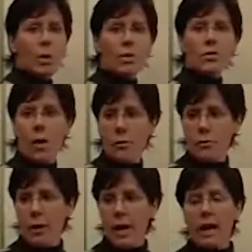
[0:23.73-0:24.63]
want to
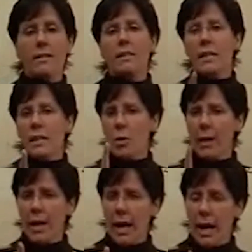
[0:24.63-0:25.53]
solve for x. Now
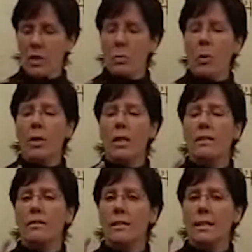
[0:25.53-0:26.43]
my exponent
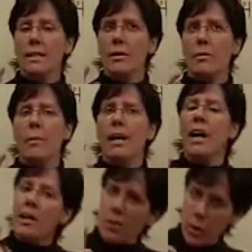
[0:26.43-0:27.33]
is, my
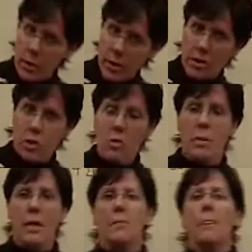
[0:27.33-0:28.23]
unknown, is
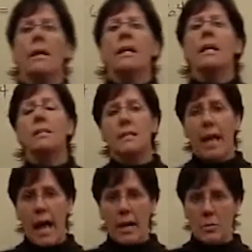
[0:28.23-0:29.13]

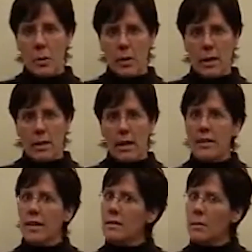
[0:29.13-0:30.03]
an exponent.
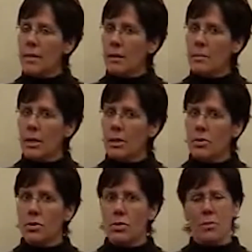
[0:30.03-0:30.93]
And that's something I'm not
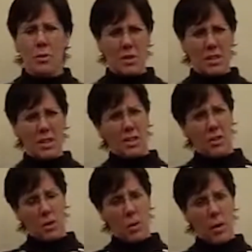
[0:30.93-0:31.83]
used to. I'm used to
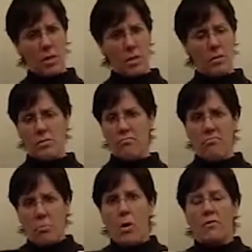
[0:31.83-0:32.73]
linear equations.
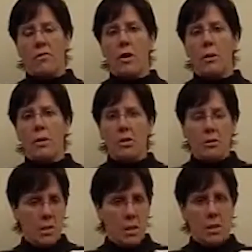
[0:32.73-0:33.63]
One
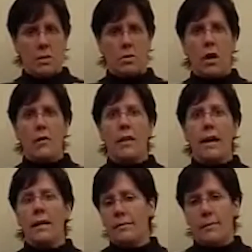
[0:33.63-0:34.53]
variable, solve
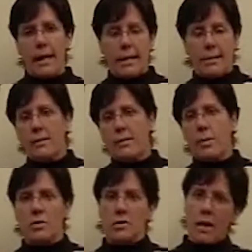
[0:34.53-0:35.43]
that, add this to
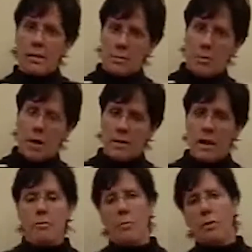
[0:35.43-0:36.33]
both sides, subtract
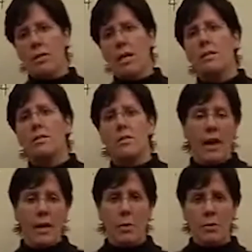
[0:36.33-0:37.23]
that from both sides,
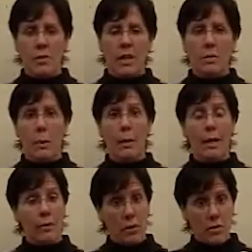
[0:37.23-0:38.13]
divide both sides by
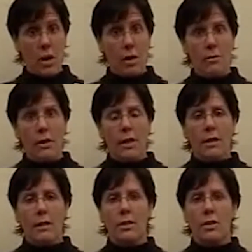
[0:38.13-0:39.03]
whatever, and solve
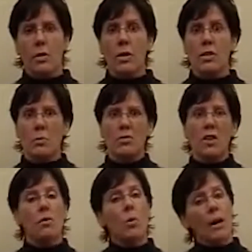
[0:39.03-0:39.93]
the linear equation. We've
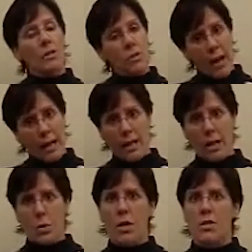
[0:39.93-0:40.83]
solved quadratic
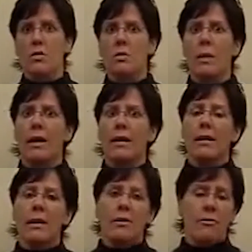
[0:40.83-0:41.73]
equations
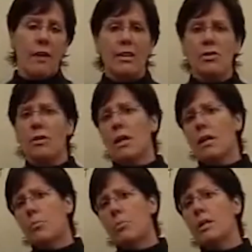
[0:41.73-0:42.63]
by factoring
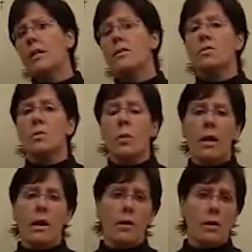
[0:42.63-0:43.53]
and completing the
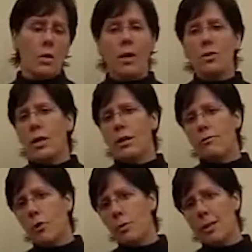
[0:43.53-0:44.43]
square and the
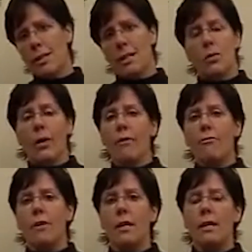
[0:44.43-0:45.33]
quadratic formula and
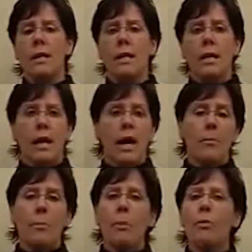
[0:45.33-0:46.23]
graphing.
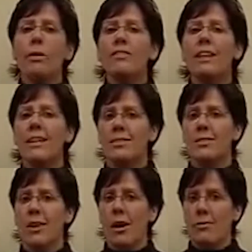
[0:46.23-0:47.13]
But we've not
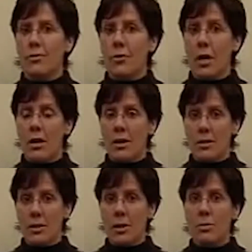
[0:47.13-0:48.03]
solved for
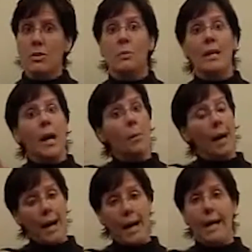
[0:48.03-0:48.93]
our unknown to be up
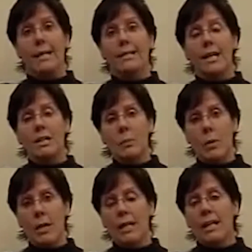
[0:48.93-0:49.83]
high as an
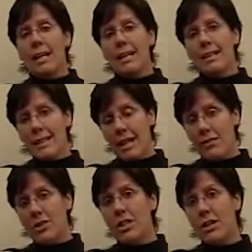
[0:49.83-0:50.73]
exponent. And it's kind
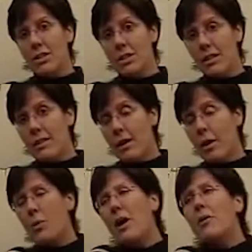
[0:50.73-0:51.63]
of a challenging,
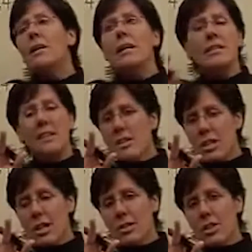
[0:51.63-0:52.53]
well, it's
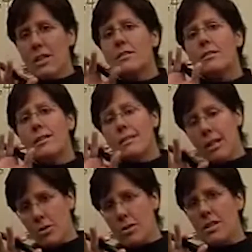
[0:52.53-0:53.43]
not challenging, it's
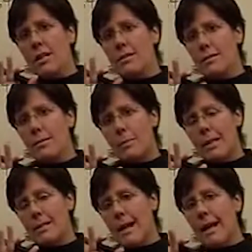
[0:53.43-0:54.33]
interesting,
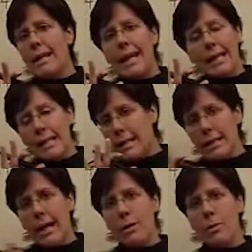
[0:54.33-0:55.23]
but it's not
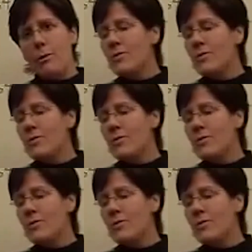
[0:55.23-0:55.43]
anything like what